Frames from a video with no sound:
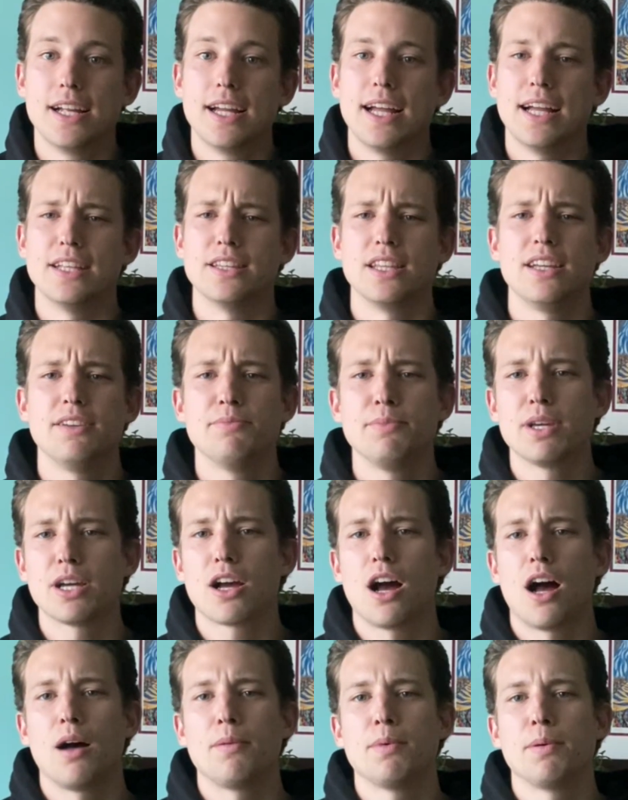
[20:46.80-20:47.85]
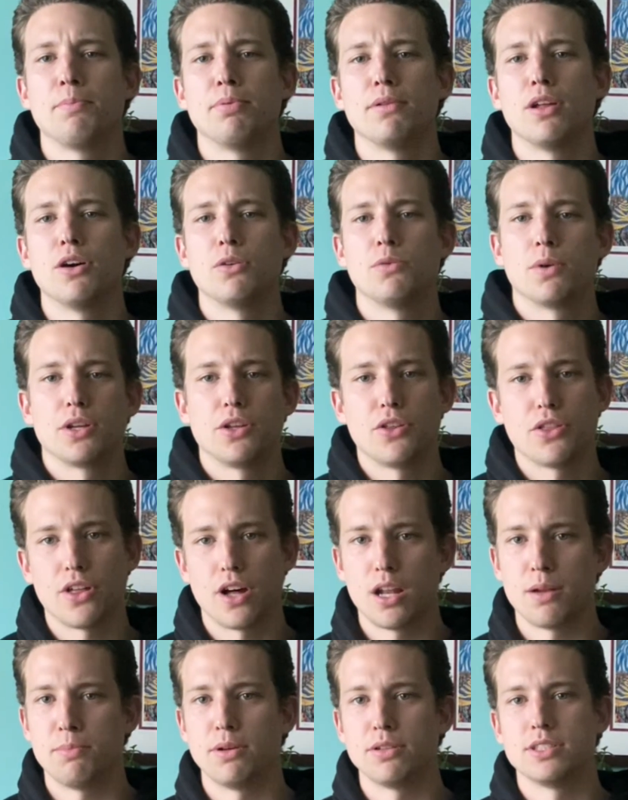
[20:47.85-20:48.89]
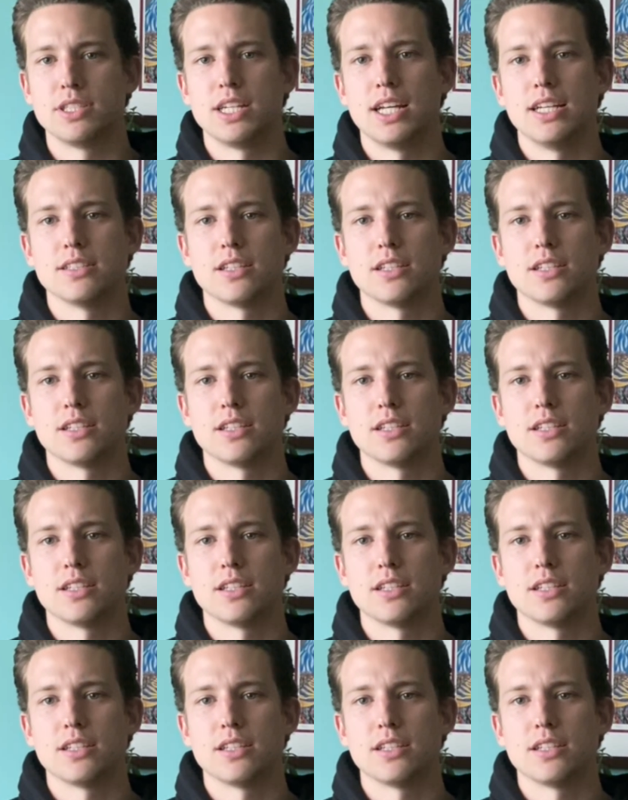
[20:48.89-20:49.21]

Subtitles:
and leave me a comment below what you thought about today's